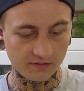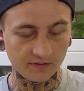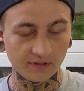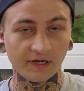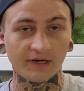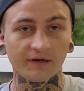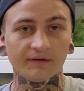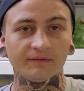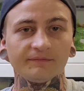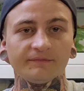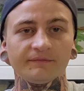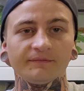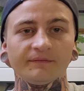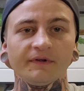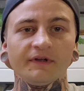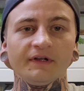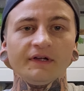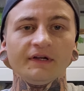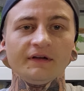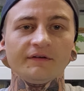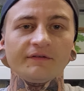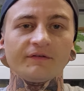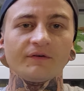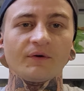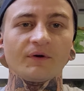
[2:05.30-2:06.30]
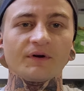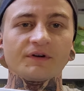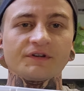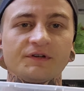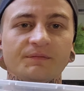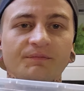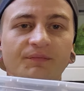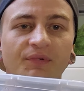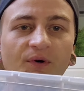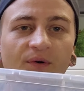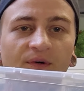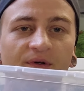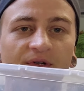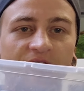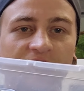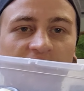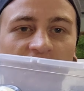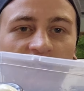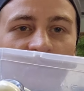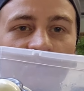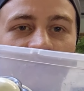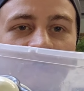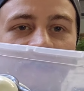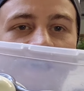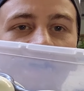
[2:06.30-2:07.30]
Well, of course he poked his
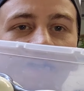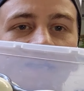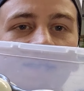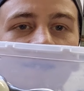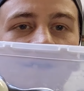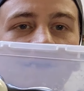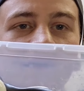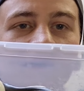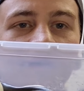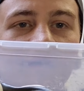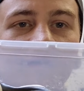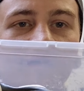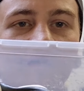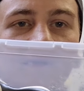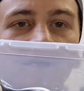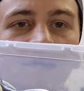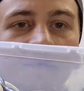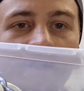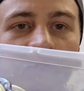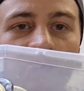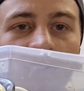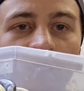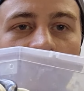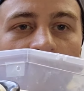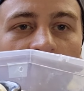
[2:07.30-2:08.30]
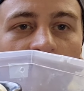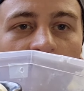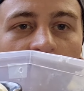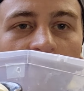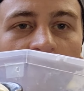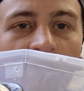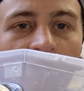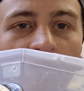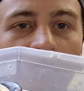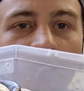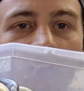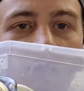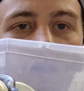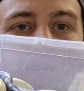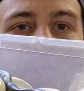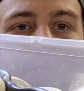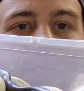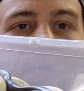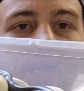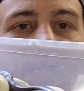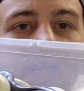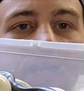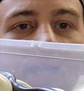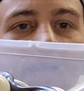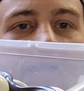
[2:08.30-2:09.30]
head back in.
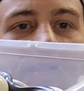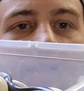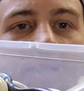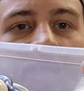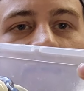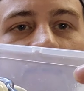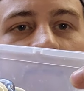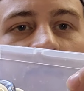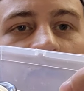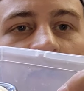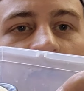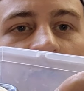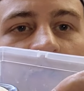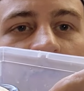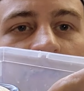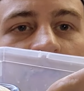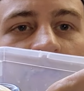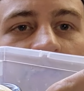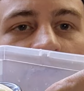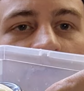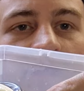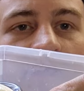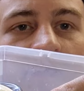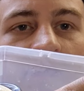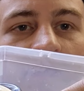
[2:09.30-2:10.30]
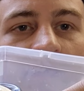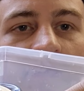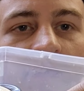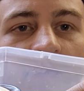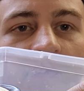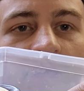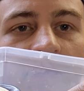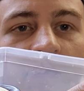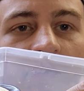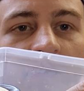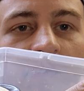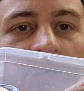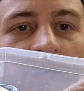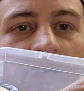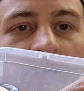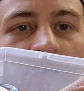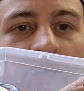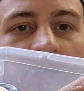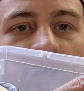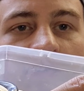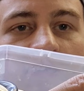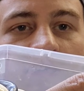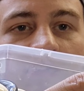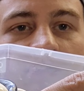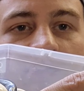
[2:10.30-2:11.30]
But yeah, this guy here,
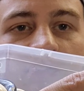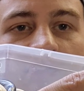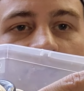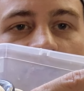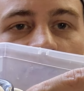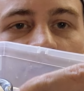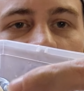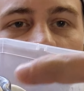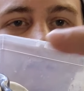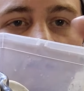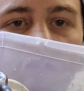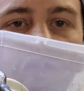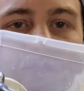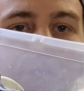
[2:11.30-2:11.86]
sticking his